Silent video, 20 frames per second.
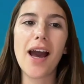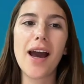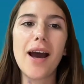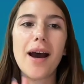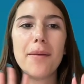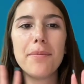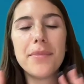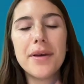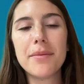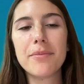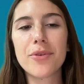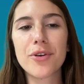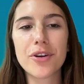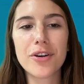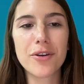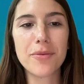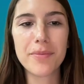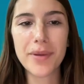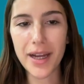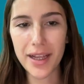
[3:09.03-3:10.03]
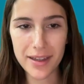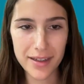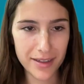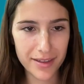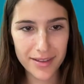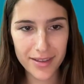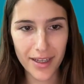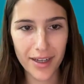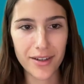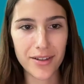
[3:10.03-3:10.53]
a bit more compelling
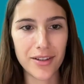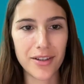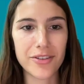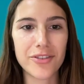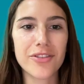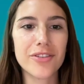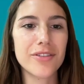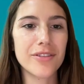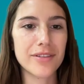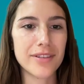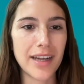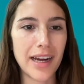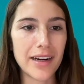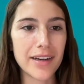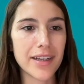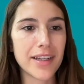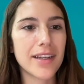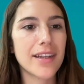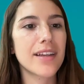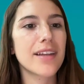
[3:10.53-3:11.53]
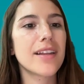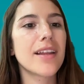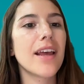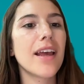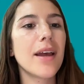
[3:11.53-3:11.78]
and psychological targeted.